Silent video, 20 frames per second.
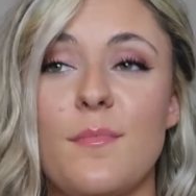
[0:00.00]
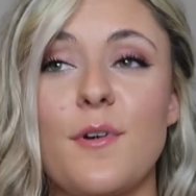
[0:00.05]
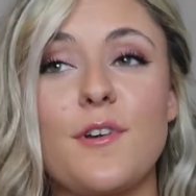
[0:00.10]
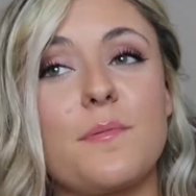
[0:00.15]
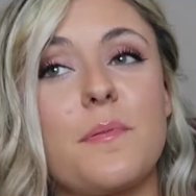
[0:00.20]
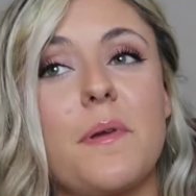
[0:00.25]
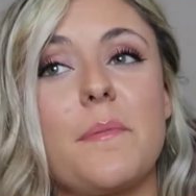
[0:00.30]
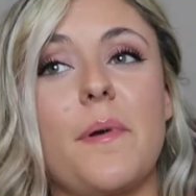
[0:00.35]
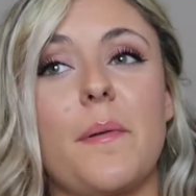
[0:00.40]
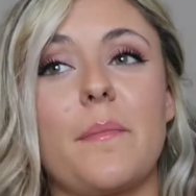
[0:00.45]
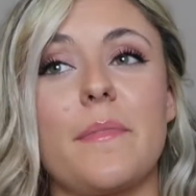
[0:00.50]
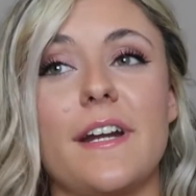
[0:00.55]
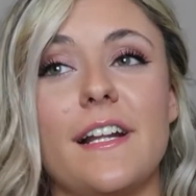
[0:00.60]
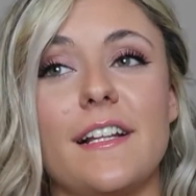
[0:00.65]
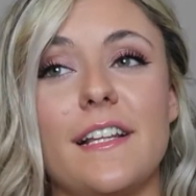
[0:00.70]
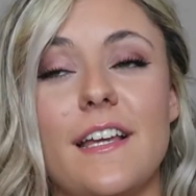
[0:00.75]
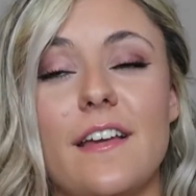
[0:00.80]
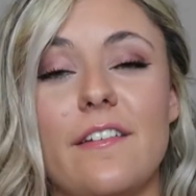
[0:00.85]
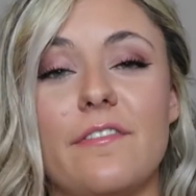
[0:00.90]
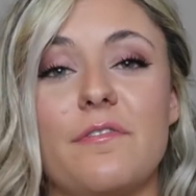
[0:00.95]
Most people I'm
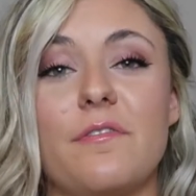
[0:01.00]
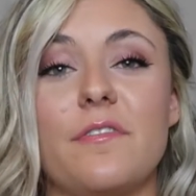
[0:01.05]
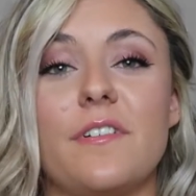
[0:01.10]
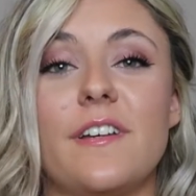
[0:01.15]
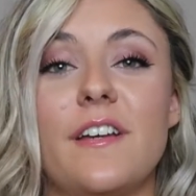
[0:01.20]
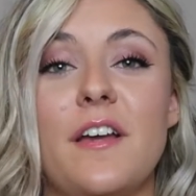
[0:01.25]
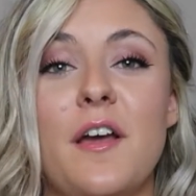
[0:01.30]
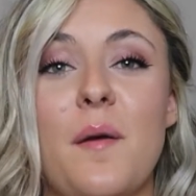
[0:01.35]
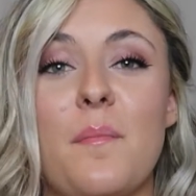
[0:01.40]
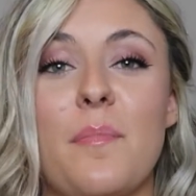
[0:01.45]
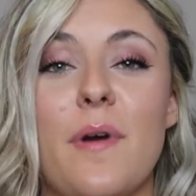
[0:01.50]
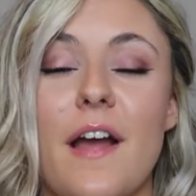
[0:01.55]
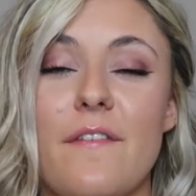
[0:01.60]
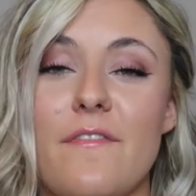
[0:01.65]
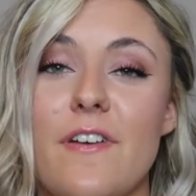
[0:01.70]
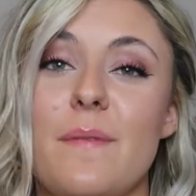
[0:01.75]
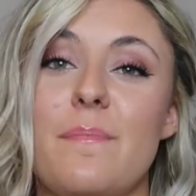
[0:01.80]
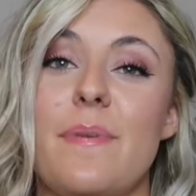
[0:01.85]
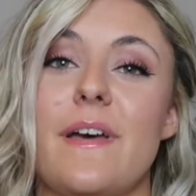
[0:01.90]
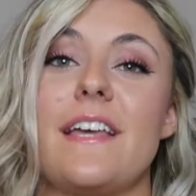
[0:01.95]
gonna leave
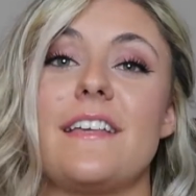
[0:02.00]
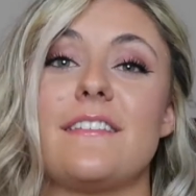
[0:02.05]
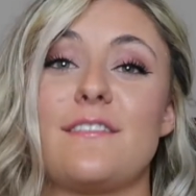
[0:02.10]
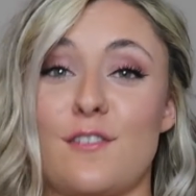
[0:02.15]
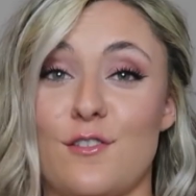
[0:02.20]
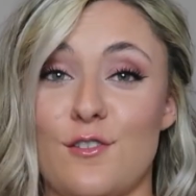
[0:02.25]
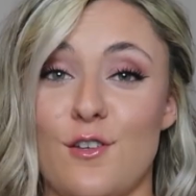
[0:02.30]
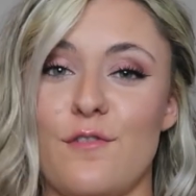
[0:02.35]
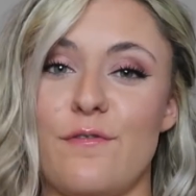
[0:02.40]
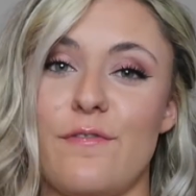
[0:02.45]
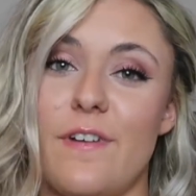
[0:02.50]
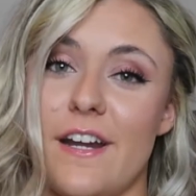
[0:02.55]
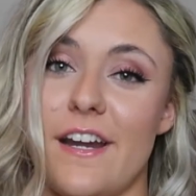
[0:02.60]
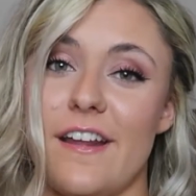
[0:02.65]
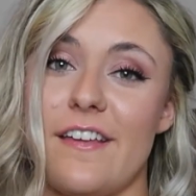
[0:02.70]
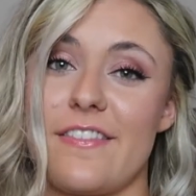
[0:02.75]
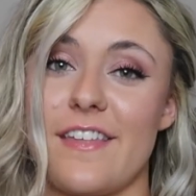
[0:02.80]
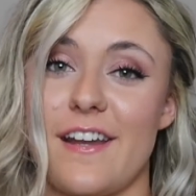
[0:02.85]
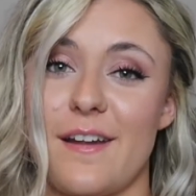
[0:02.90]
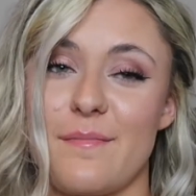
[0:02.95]
private, but his is so
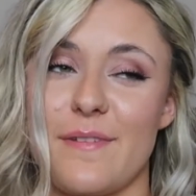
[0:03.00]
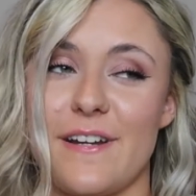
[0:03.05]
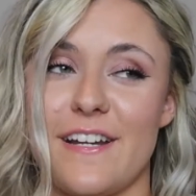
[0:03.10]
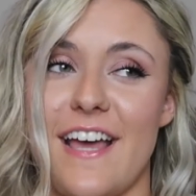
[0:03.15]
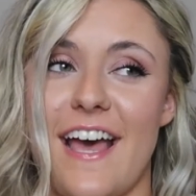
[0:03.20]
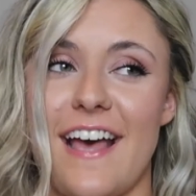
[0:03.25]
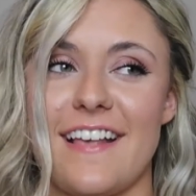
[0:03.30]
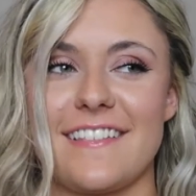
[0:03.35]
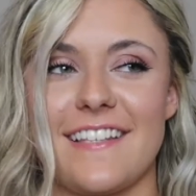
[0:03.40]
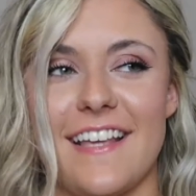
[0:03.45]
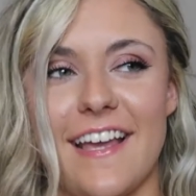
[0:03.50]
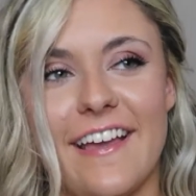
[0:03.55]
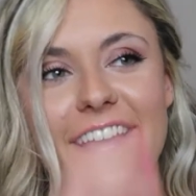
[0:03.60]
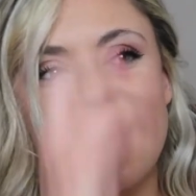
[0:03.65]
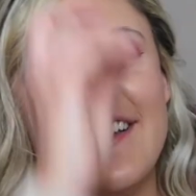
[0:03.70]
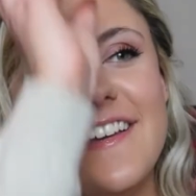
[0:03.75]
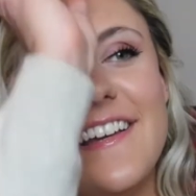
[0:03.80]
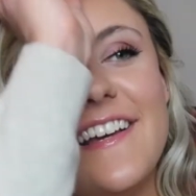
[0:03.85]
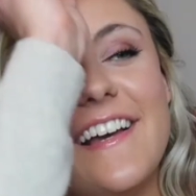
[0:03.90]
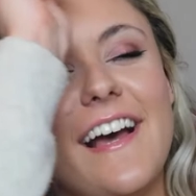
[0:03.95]
funny that I'm gonna ask it
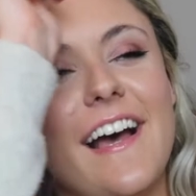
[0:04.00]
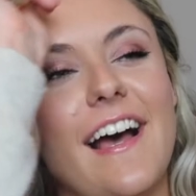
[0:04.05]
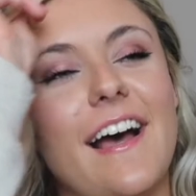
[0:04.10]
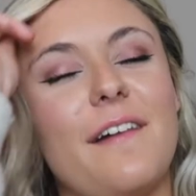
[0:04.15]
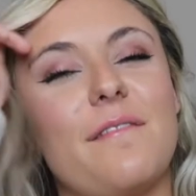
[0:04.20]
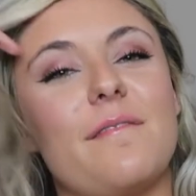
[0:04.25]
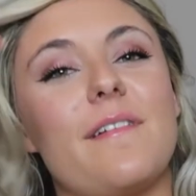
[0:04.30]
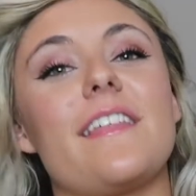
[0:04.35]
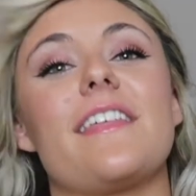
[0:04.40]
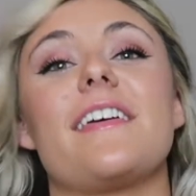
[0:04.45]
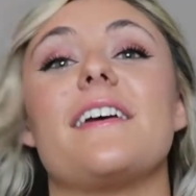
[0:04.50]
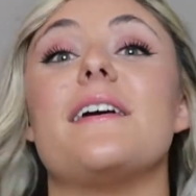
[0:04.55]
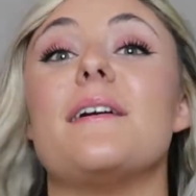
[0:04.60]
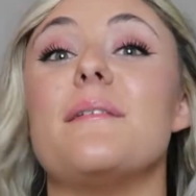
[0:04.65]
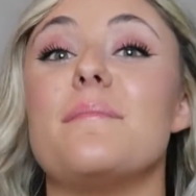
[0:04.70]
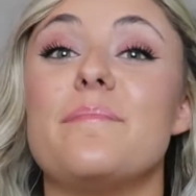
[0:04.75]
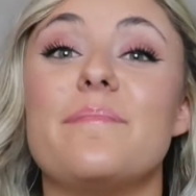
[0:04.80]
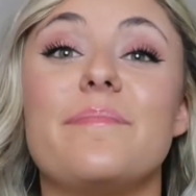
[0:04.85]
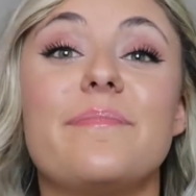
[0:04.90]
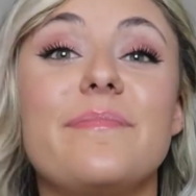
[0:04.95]
with
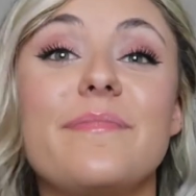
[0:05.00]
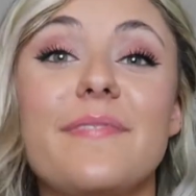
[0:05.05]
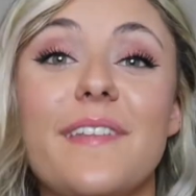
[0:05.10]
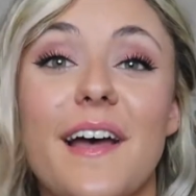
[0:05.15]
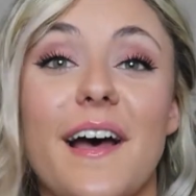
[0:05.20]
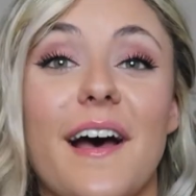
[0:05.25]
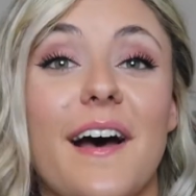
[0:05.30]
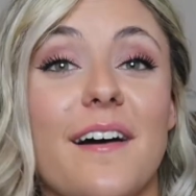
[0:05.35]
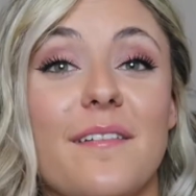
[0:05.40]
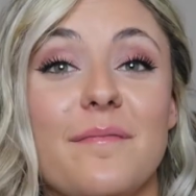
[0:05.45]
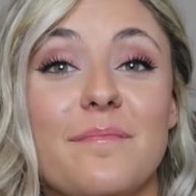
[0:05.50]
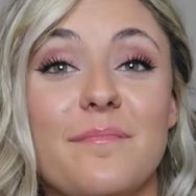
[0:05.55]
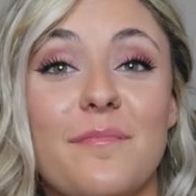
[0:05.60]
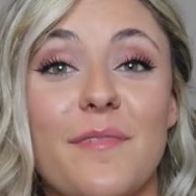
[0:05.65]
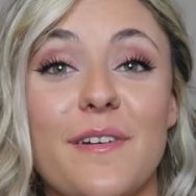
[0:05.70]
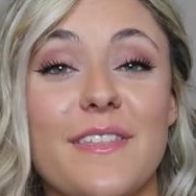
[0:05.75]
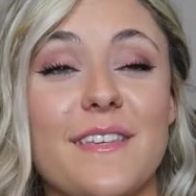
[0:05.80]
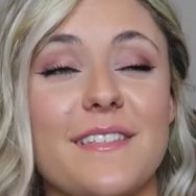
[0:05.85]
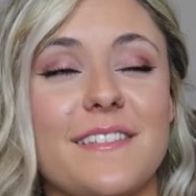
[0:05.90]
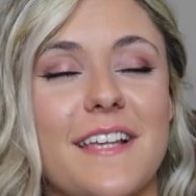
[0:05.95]
him,
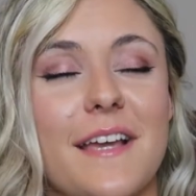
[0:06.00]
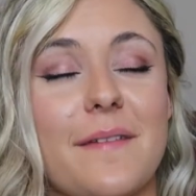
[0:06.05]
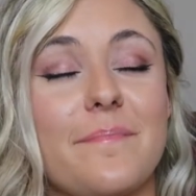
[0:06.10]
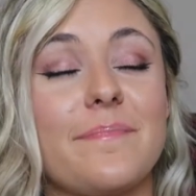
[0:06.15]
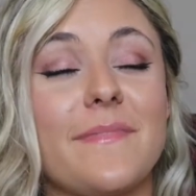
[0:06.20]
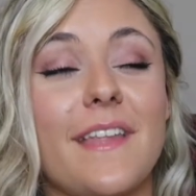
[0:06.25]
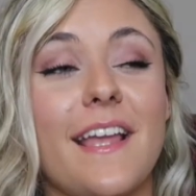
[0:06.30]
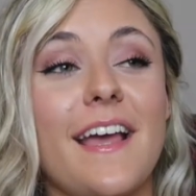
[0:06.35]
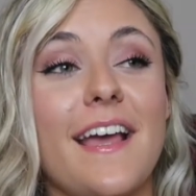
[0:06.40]
with his name.